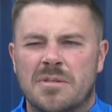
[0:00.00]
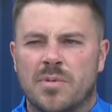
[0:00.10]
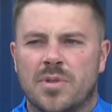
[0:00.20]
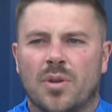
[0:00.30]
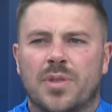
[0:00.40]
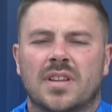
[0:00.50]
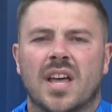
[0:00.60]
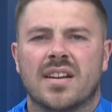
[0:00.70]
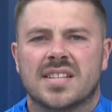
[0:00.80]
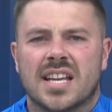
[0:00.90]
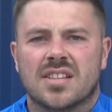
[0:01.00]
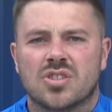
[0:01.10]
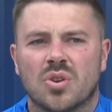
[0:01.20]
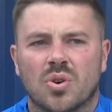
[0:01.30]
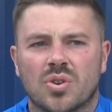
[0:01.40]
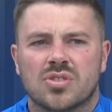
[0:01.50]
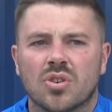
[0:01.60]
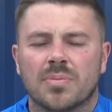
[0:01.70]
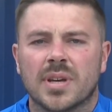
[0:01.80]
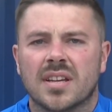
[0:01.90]
with nothing there set in stone, it's
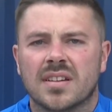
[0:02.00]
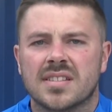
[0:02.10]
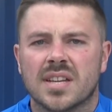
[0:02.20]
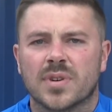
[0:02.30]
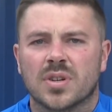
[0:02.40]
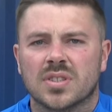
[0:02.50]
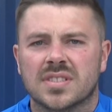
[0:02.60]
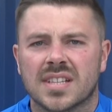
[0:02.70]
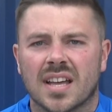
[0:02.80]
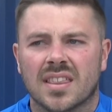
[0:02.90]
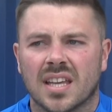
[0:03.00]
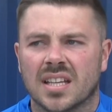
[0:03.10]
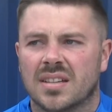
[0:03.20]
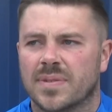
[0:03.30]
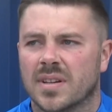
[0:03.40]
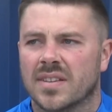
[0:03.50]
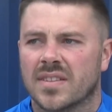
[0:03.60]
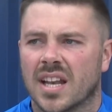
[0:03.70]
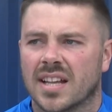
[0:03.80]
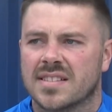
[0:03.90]
going to be difficult, I think, for
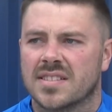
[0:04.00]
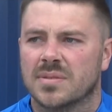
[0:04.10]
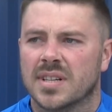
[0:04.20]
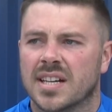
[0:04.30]
the lads to